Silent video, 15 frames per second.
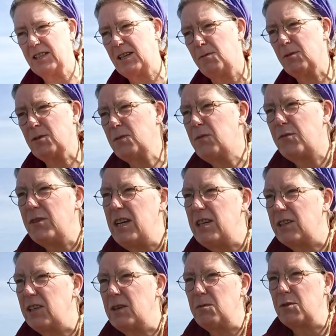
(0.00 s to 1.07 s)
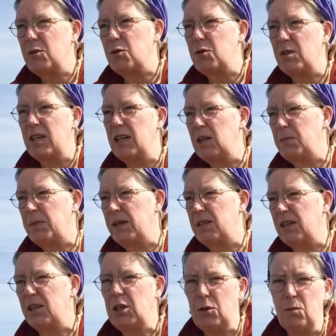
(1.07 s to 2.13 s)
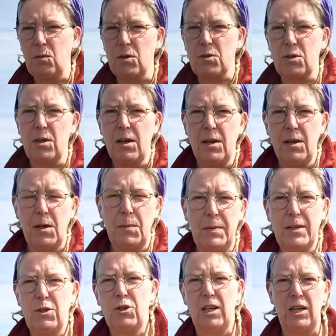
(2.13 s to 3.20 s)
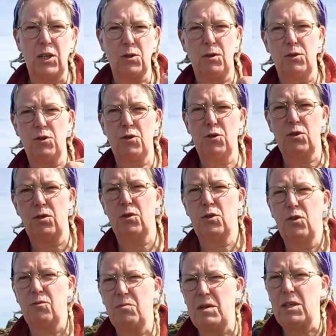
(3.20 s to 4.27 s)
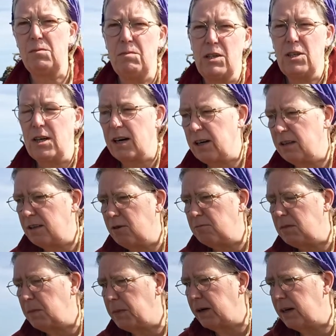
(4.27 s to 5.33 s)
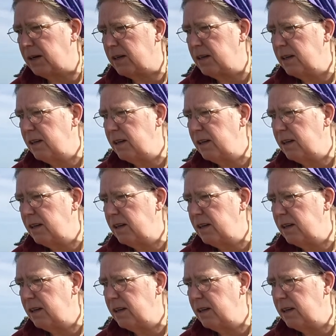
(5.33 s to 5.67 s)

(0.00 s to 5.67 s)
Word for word: I wasn't freezing, it was just a little bit. I knew it was a bit chilly, so I just shoved my, jacket down my bag.